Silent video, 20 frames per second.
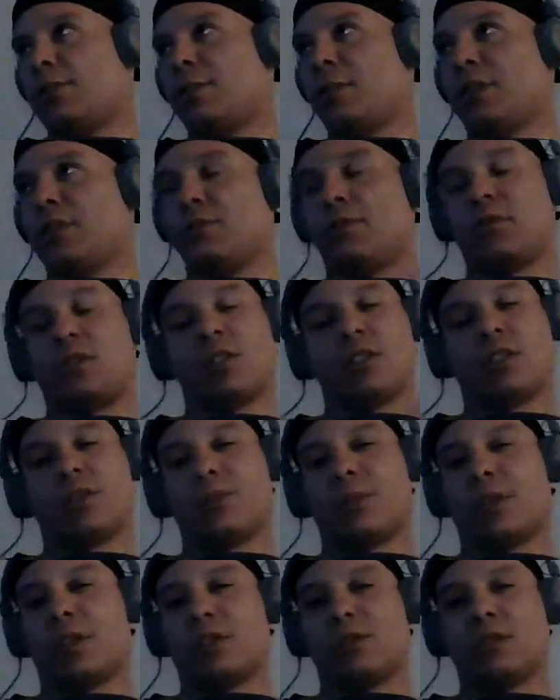
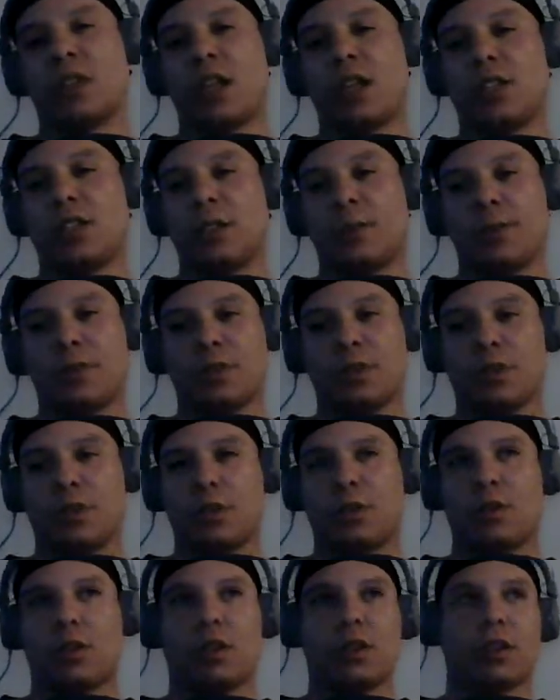It's been a nice
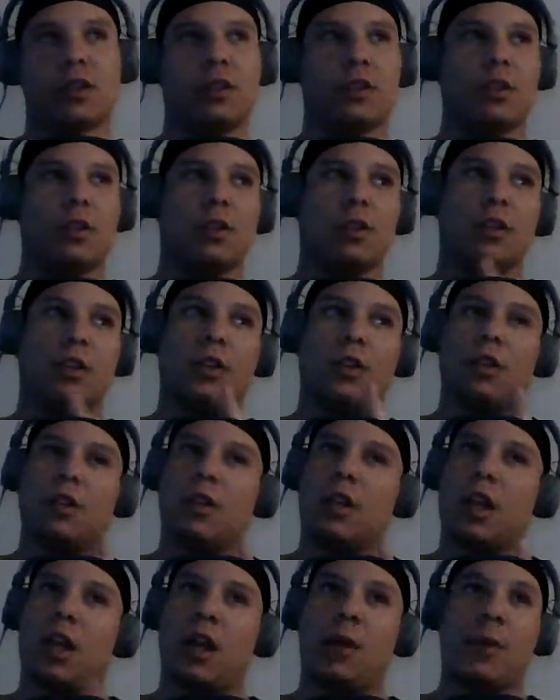episode.
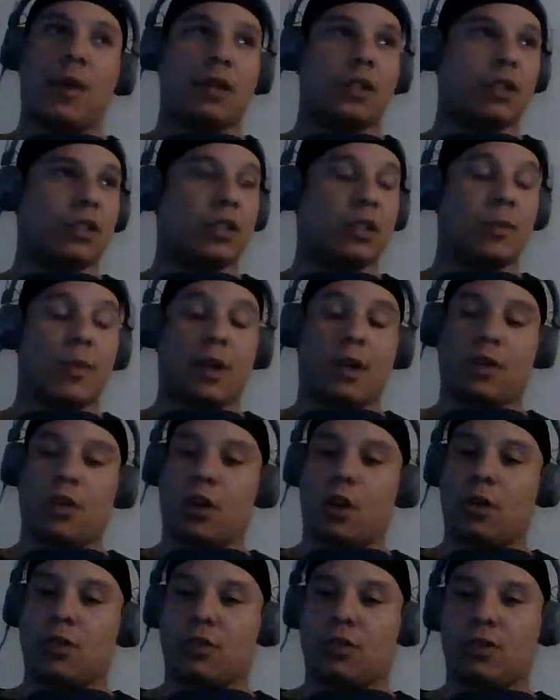I'm about to see my
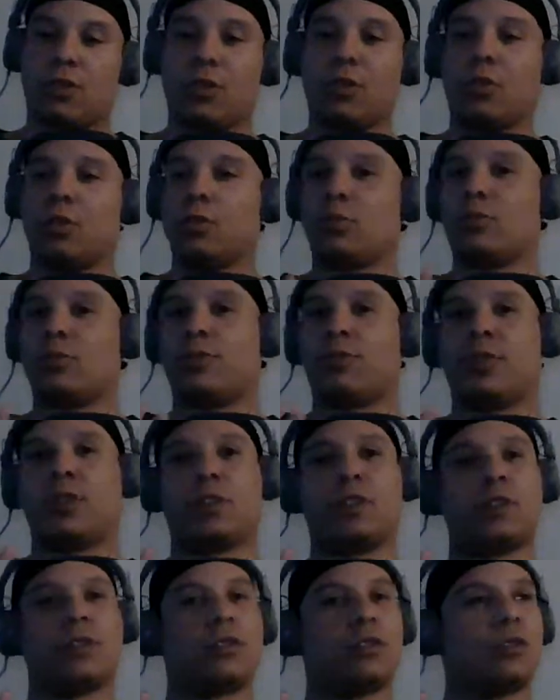daughter soon.
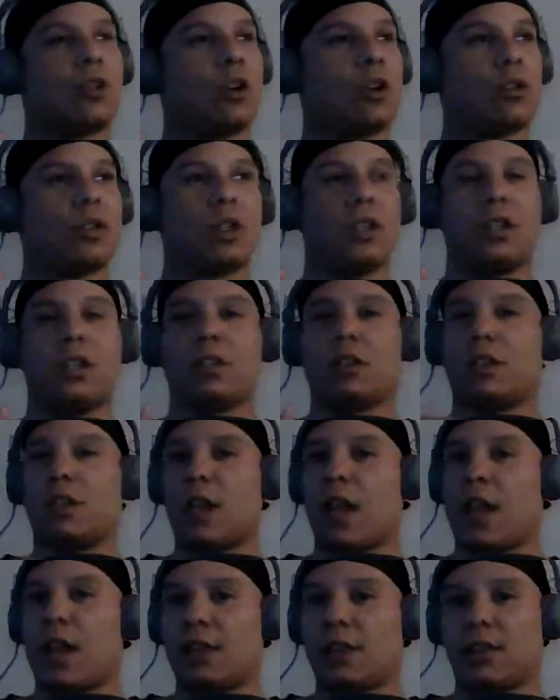Finna start these
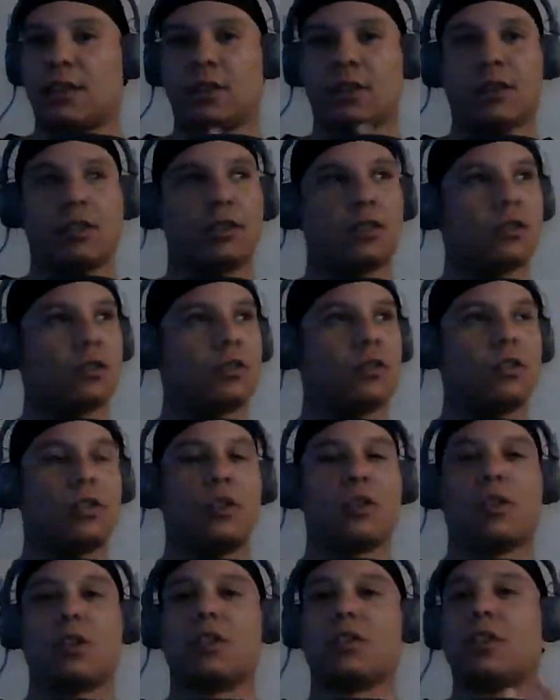classes and,
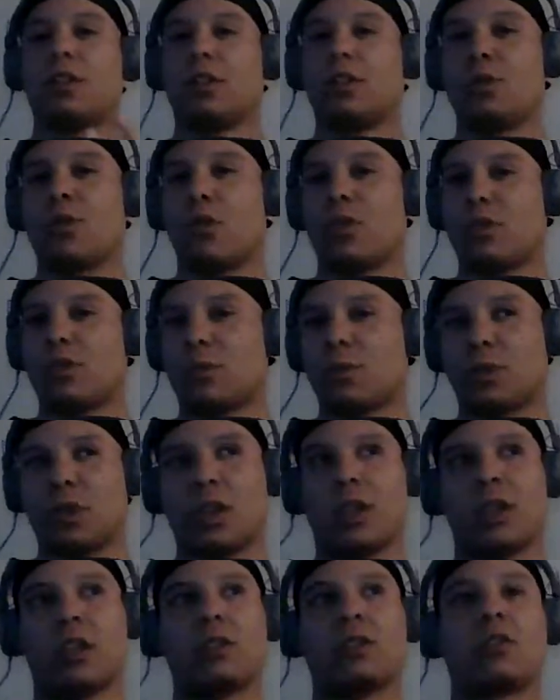continue on some
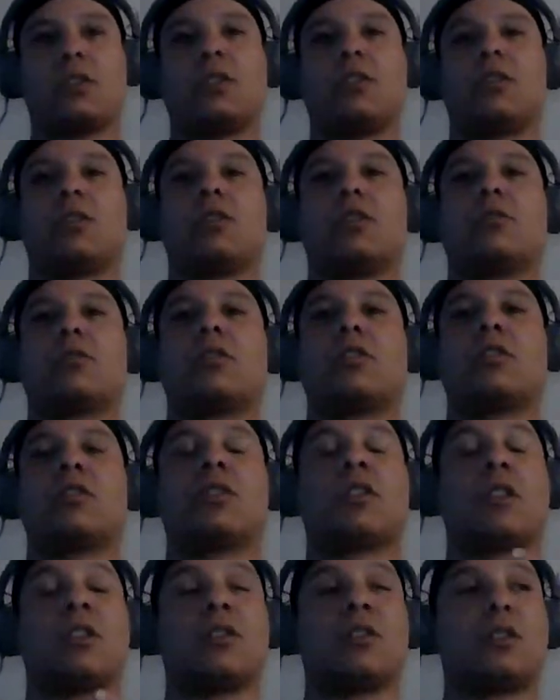things to
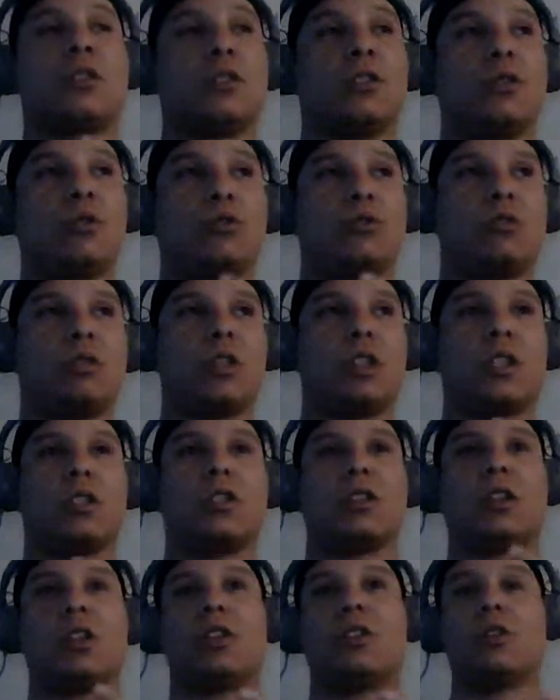continue
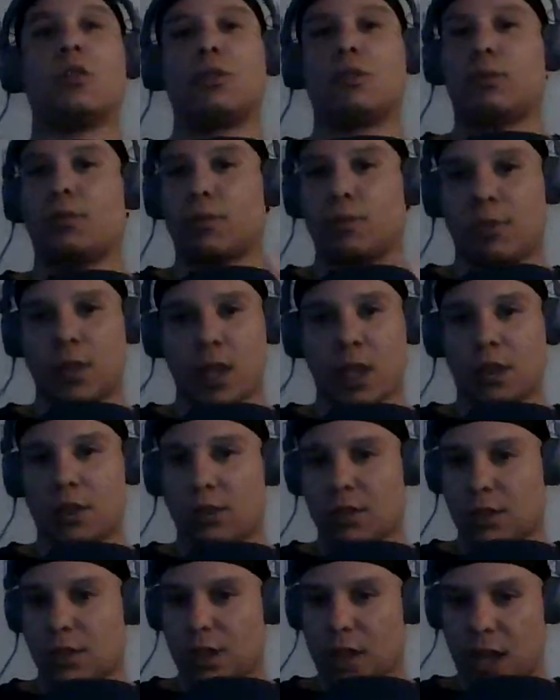these legal
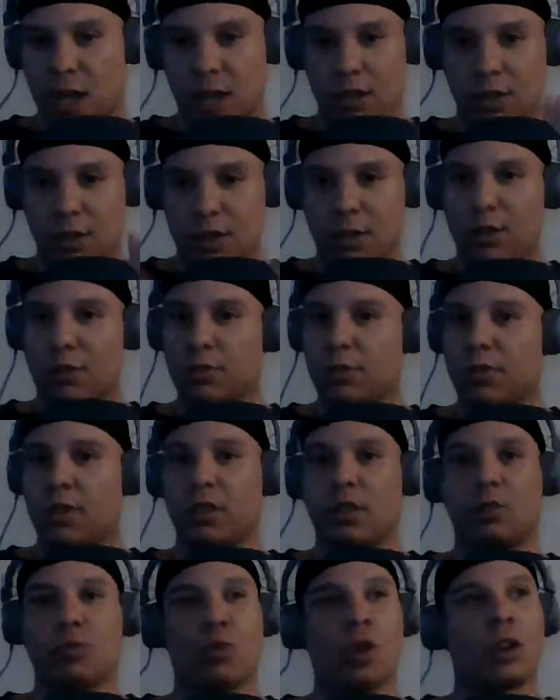things to kind of,
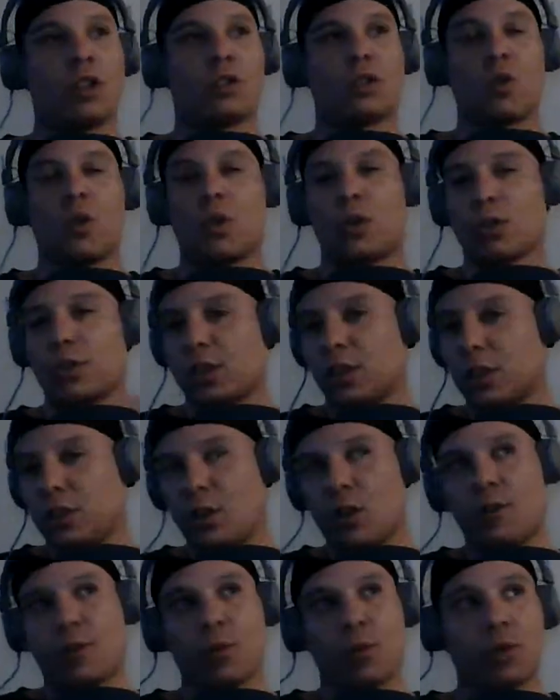run its course and
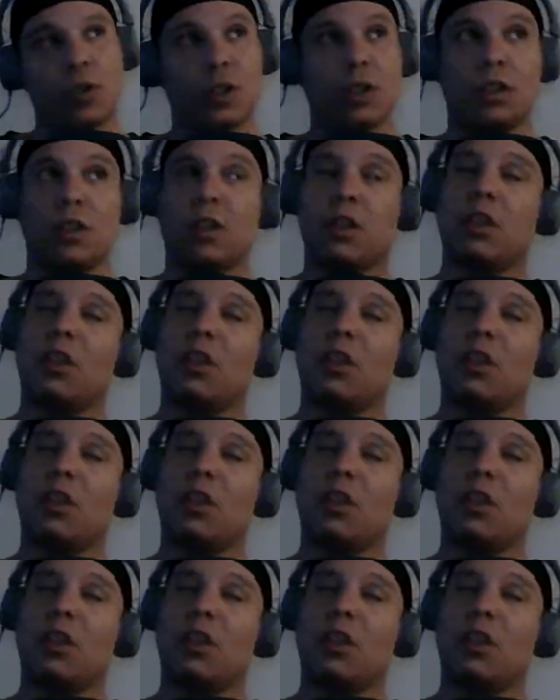get over with.